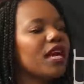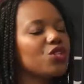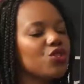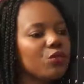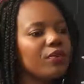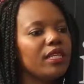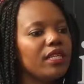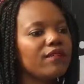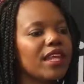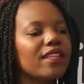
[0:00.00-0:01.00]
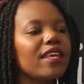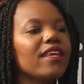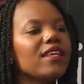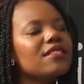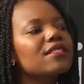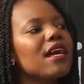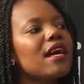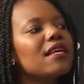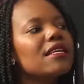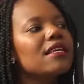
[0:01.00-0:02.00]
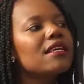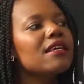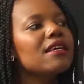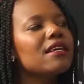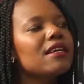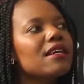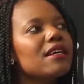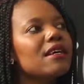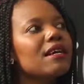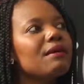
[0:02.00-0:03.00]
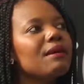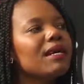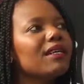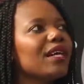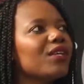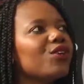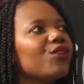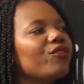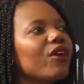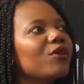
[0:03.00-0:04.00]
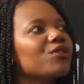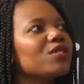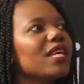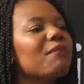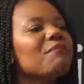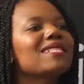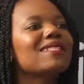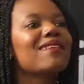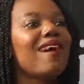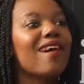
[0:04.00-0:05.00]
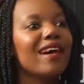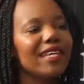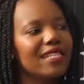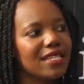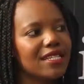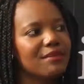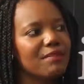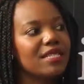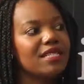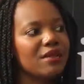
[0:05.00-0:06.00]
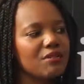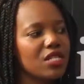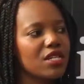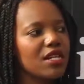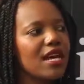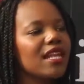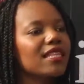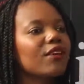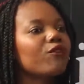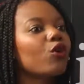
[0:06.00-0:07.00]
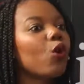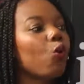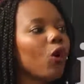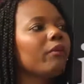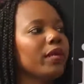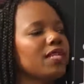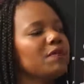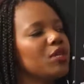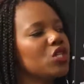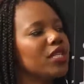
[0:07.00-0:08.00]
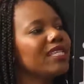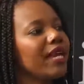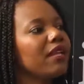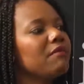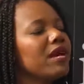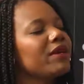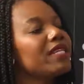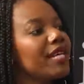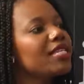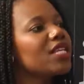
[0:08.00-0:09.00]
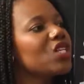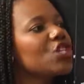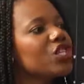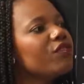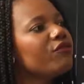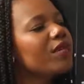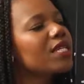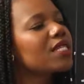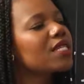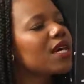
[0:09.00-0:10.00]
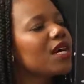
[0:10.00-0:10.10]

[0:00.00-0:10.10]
I do believe that there is I don't know if I want to say a misguided perception that for a woman especially getting married is an achievement.